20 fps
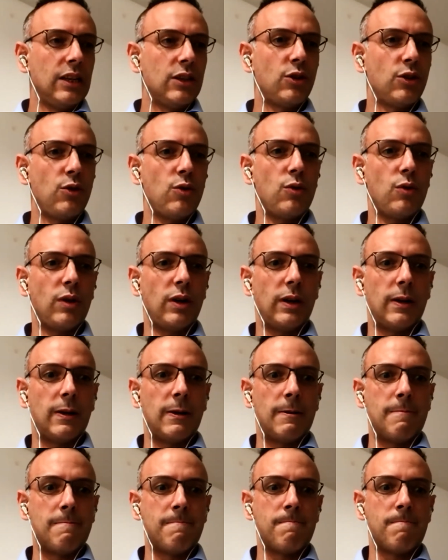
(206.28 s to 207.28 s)
So
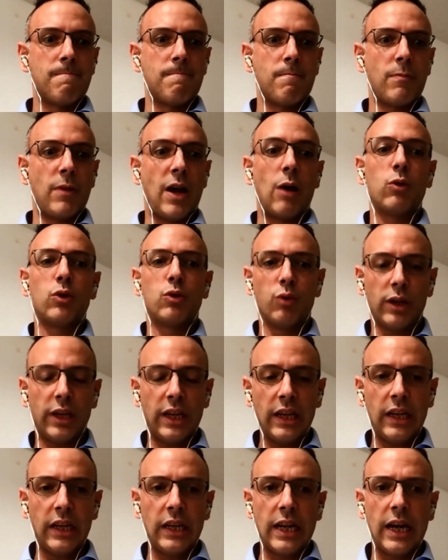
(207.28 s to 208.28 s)
I was
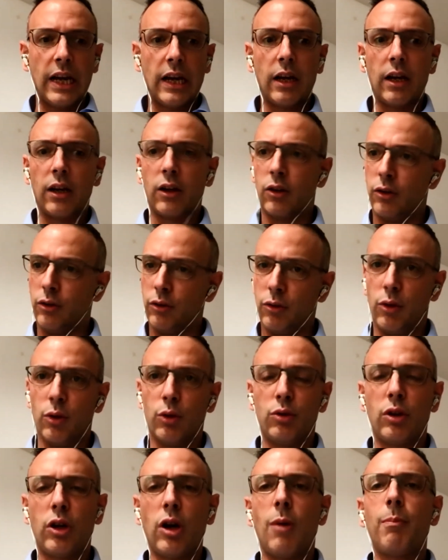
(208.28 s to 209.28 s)
working in a
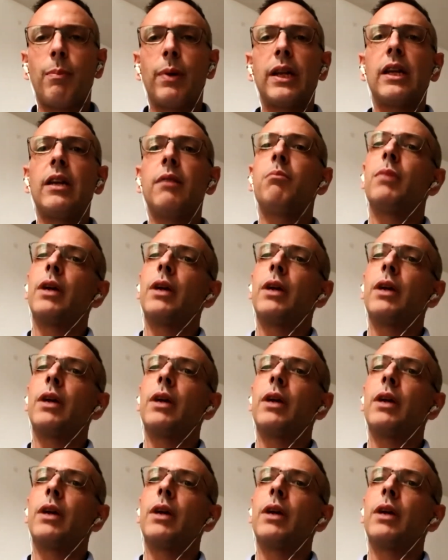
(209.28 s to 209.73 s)
good company,